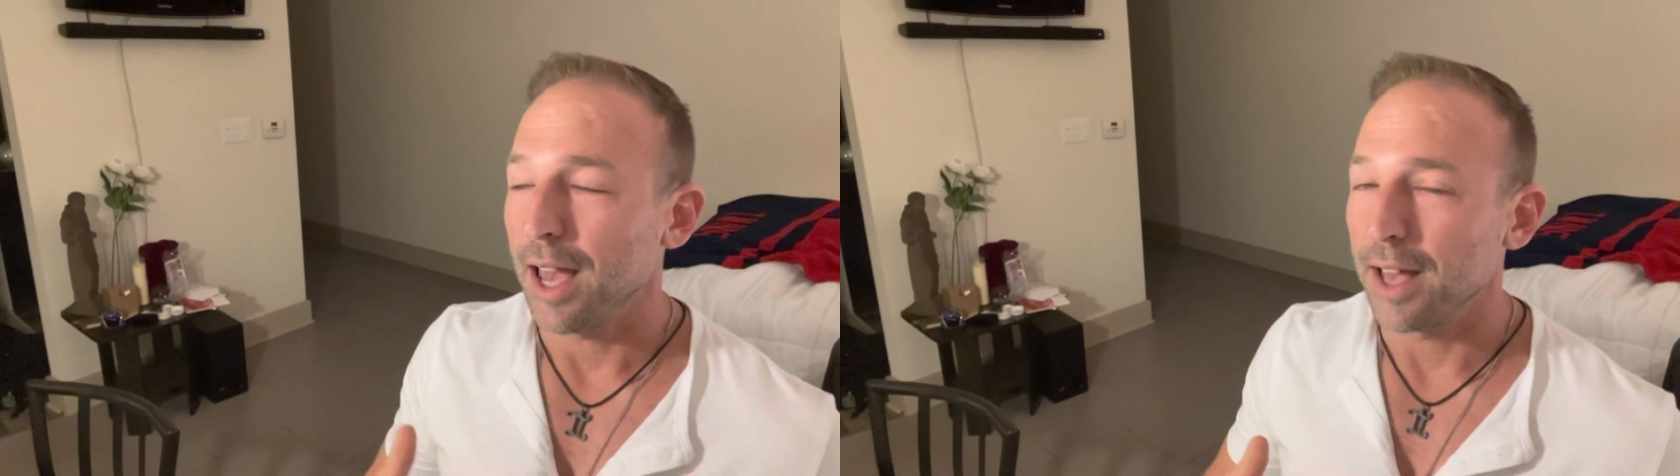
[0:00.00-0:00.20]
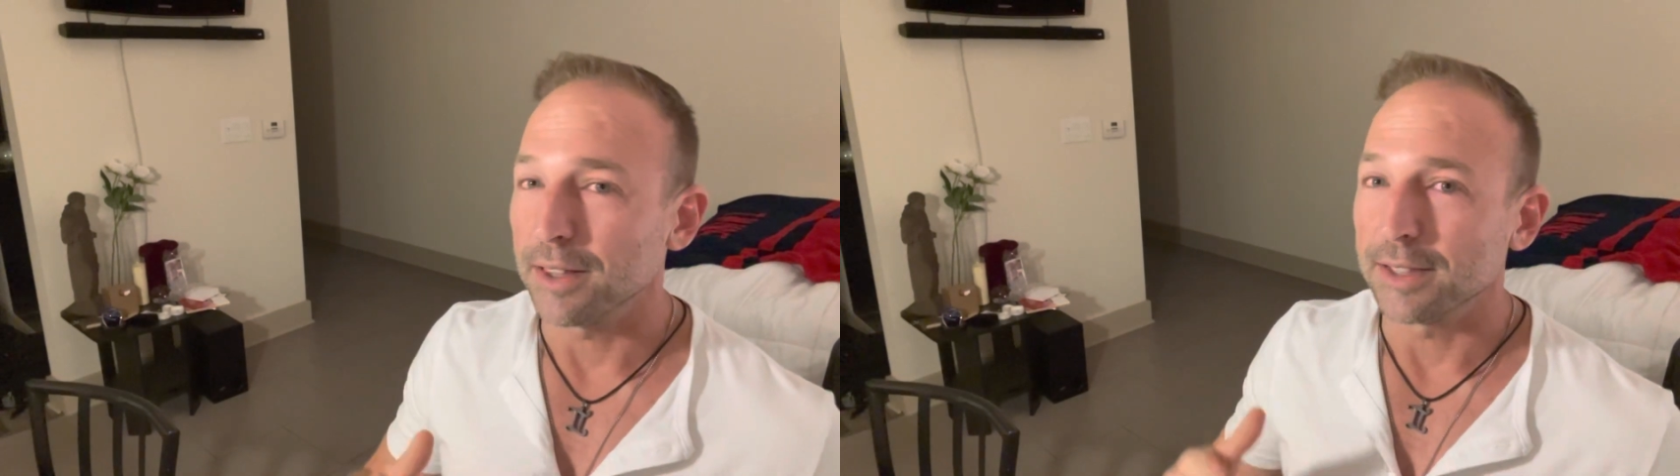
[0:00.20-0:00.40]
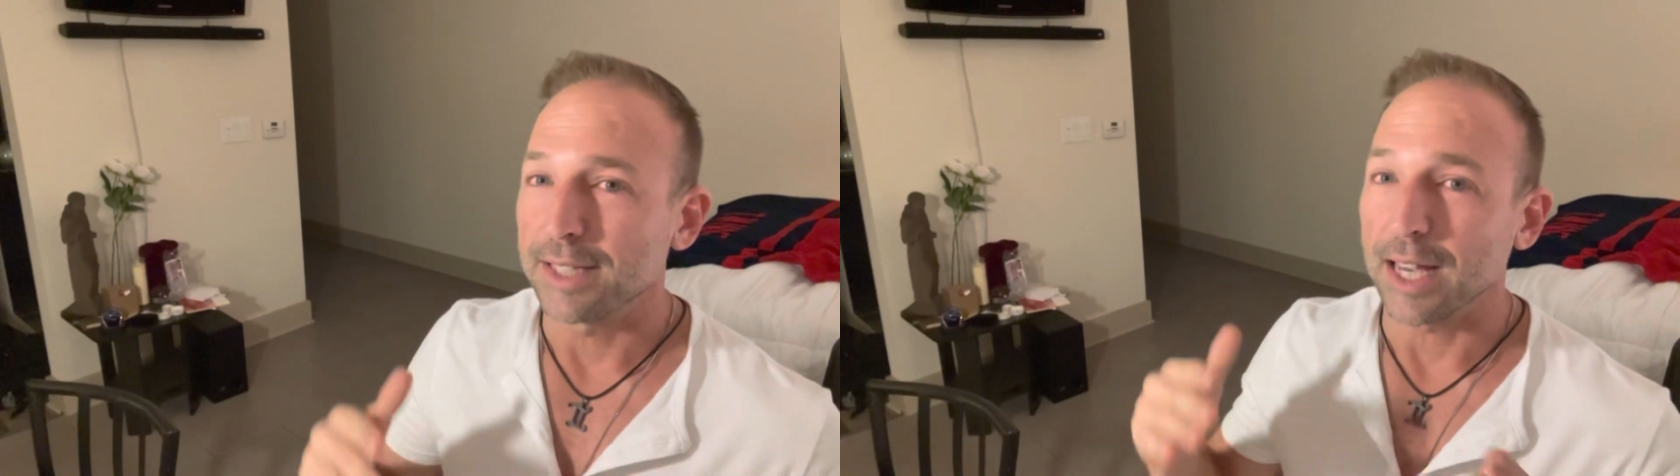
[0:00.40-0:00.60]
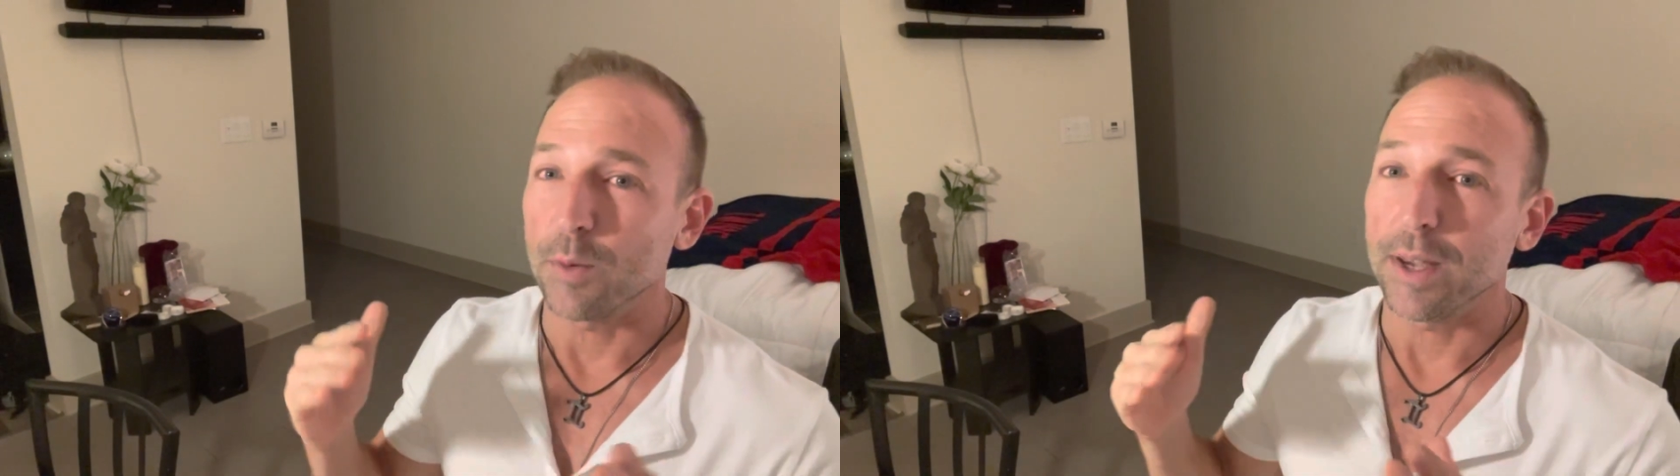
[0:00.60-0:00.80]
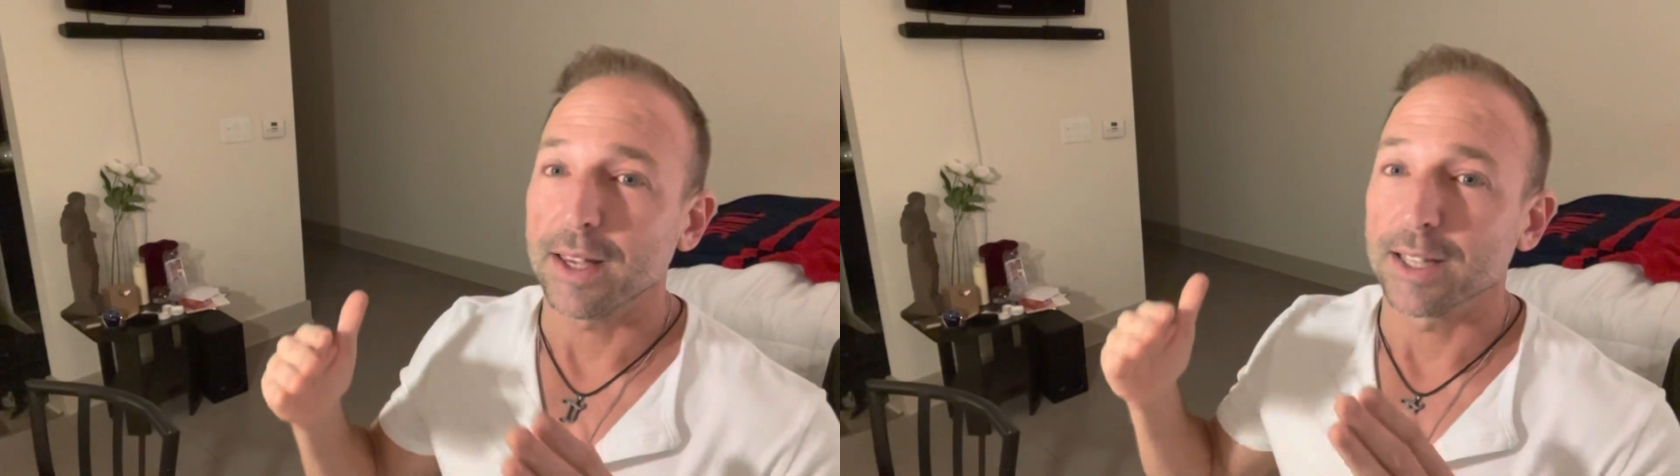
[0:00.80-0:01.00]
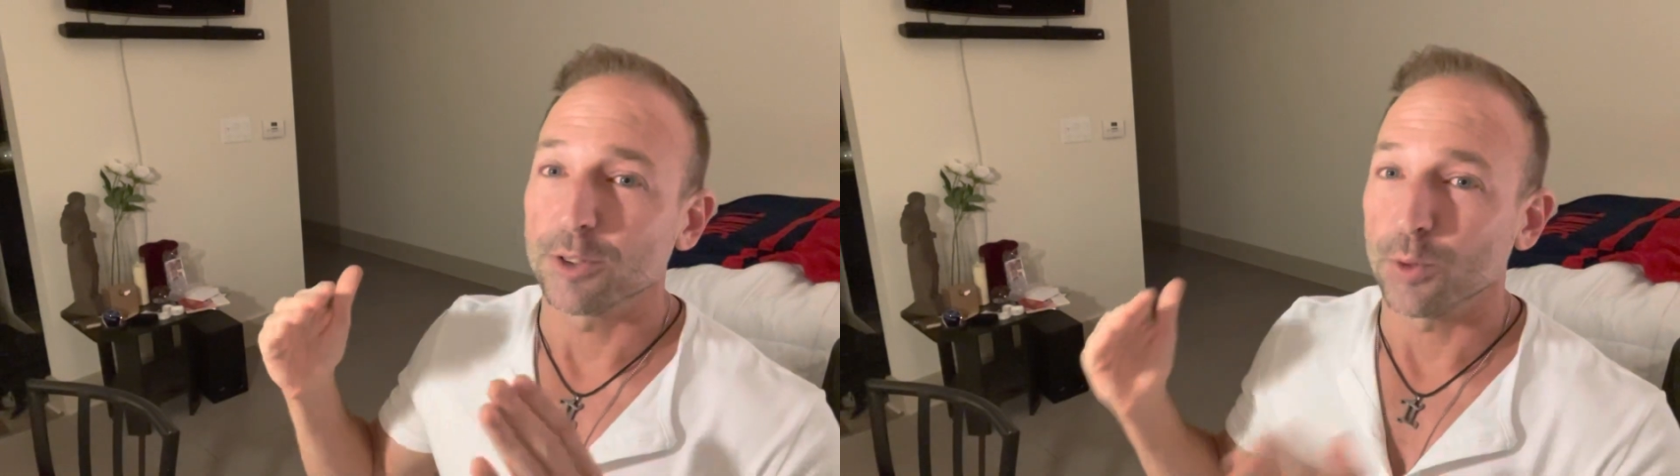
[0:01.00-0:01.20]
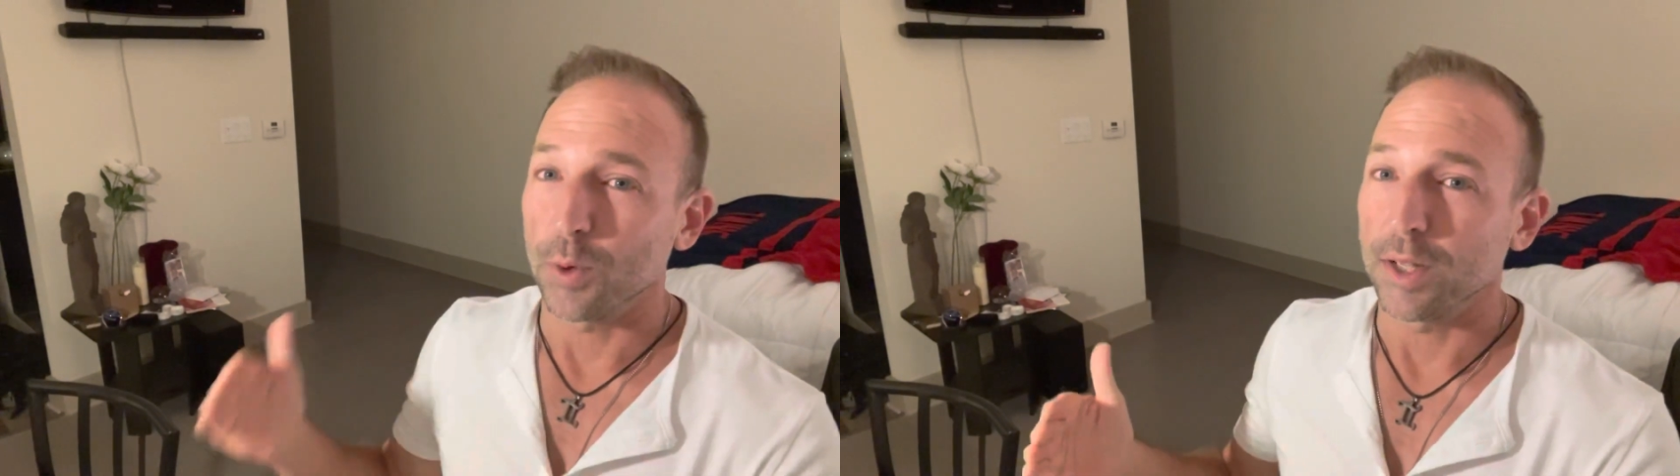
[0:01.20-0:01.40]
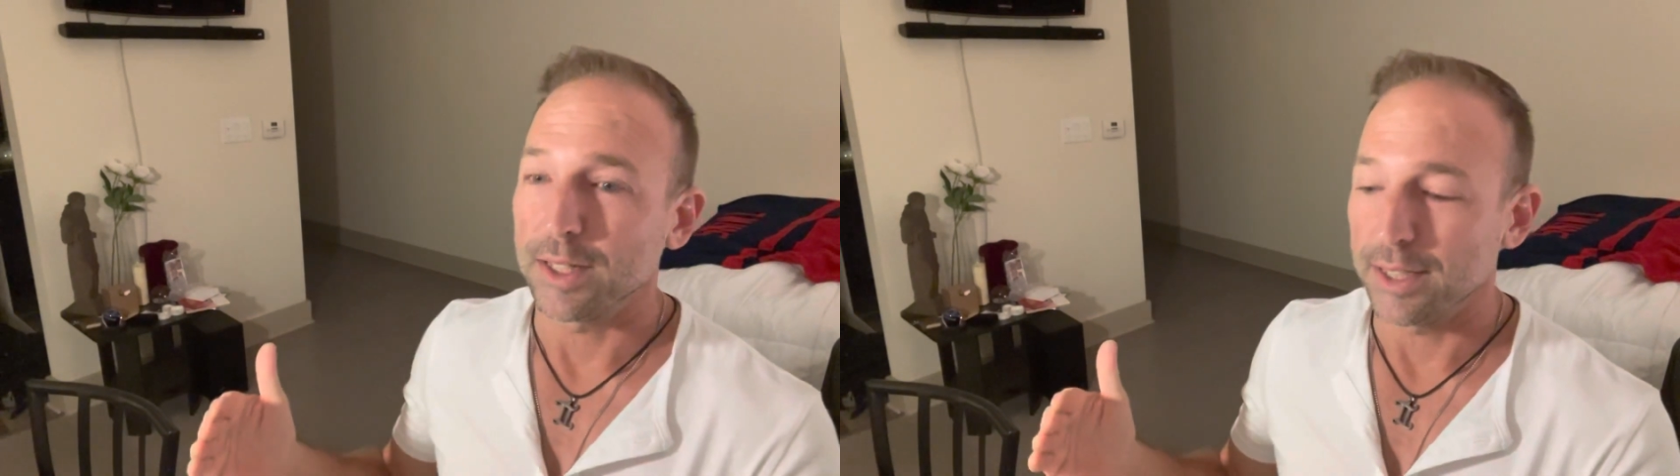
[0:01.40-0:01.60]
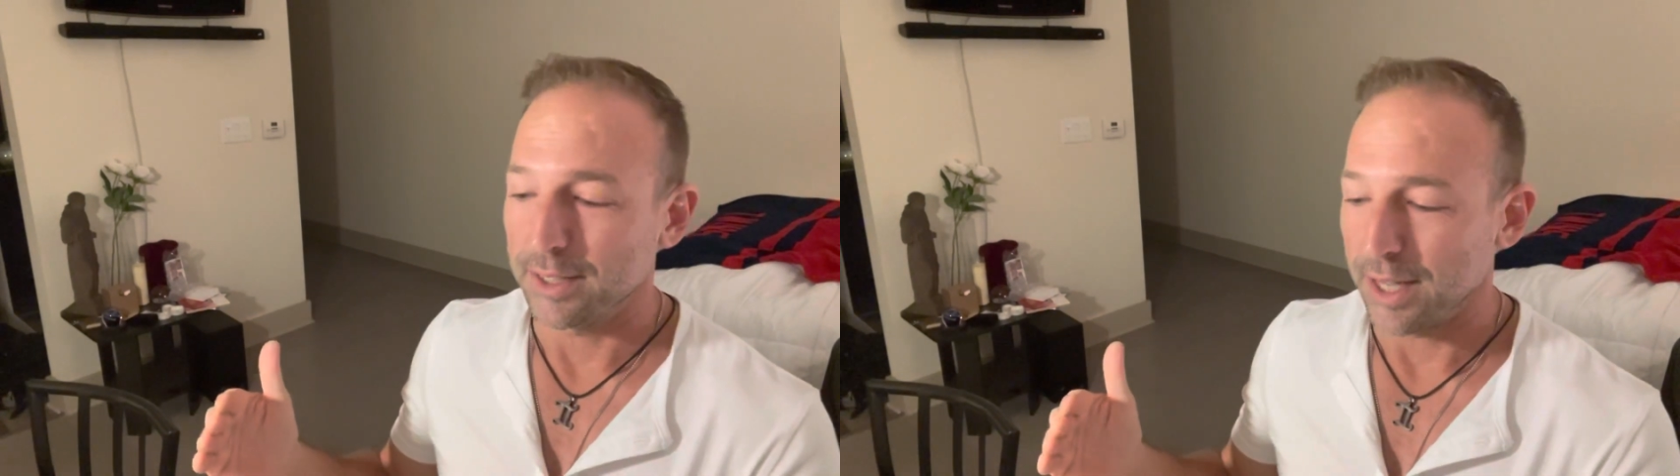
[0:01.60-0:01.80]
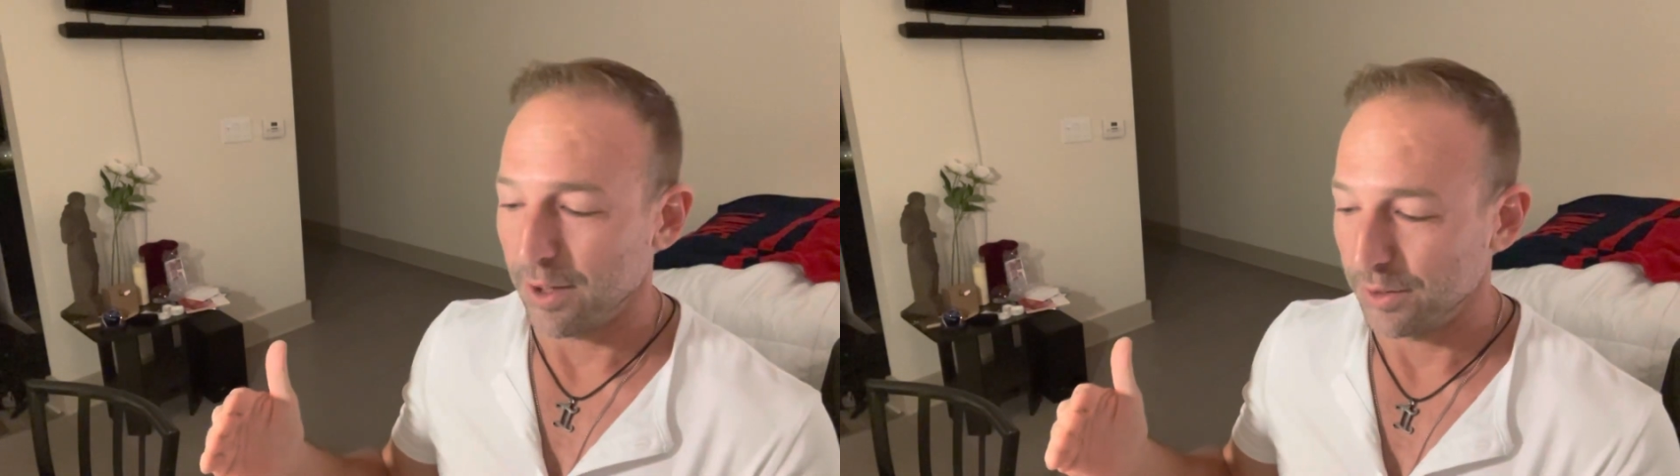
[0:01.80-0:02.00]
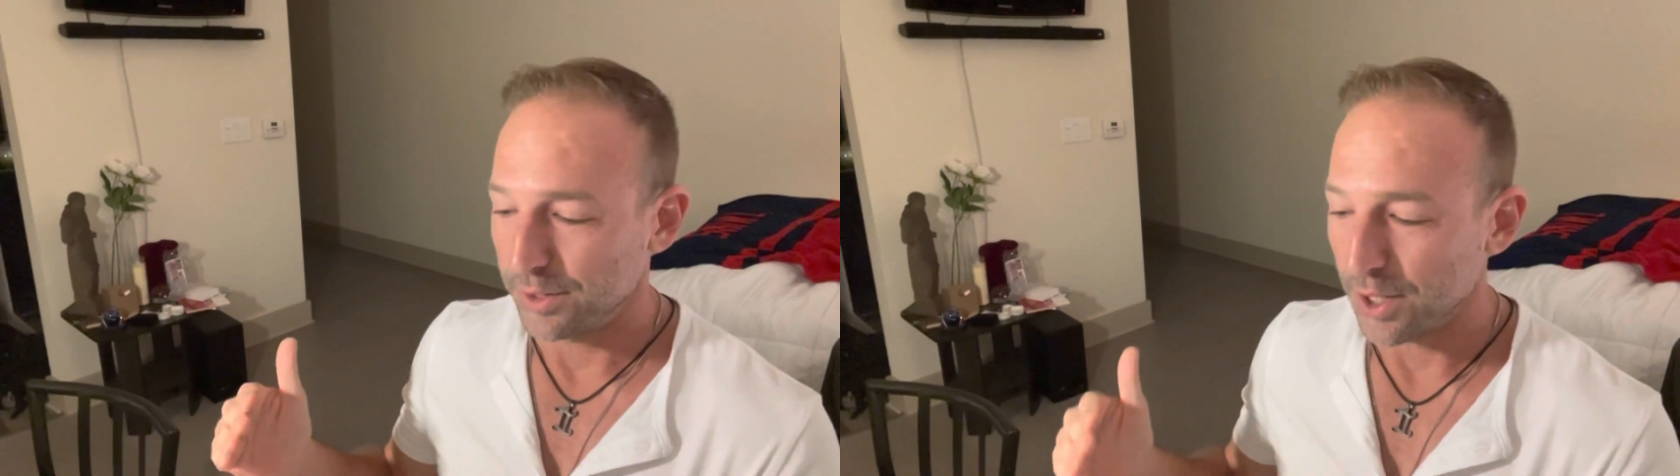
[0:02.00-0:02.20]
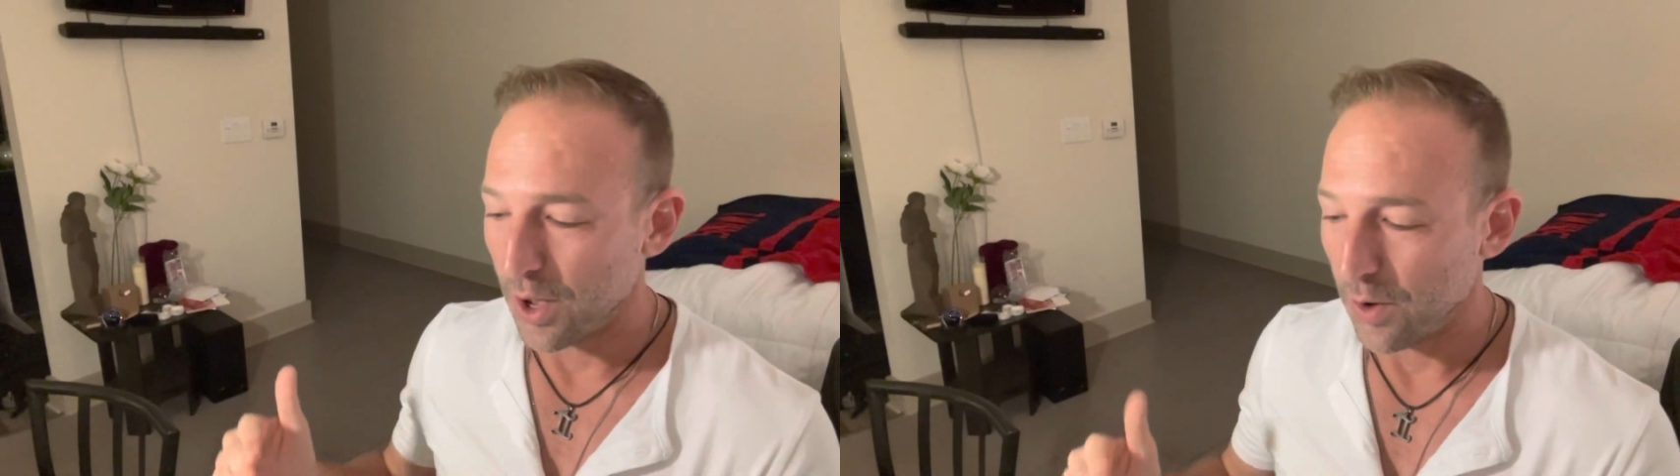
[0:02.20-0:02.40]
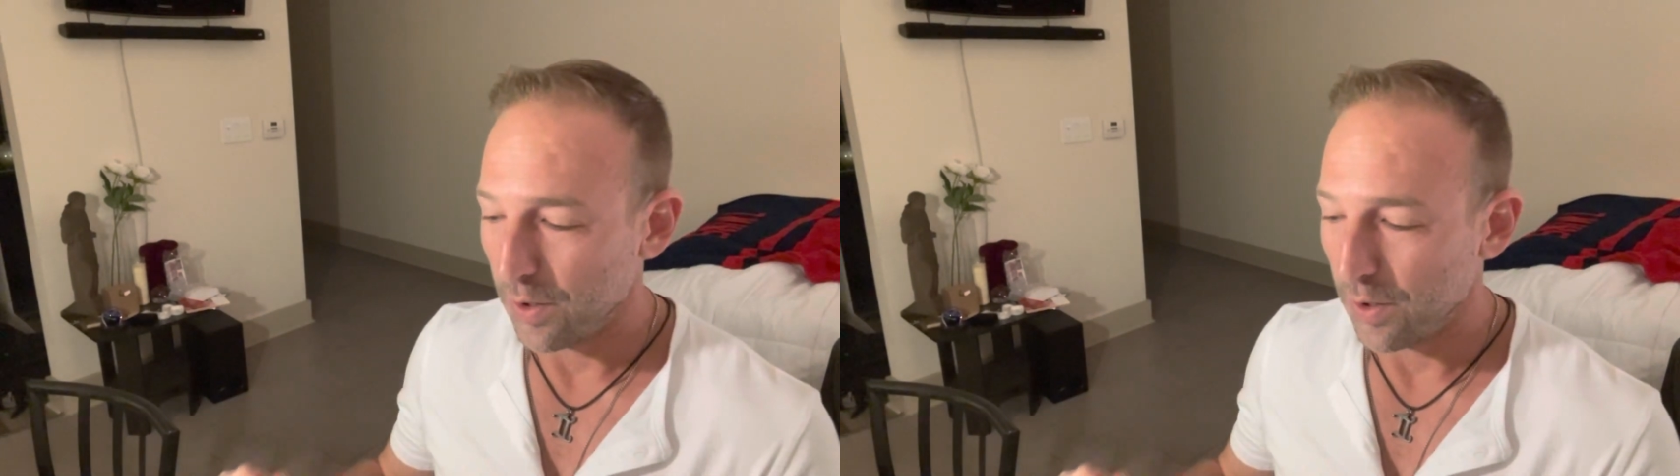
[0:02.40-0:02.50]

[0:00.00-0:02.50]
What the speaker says: and the second week gets really detailed. So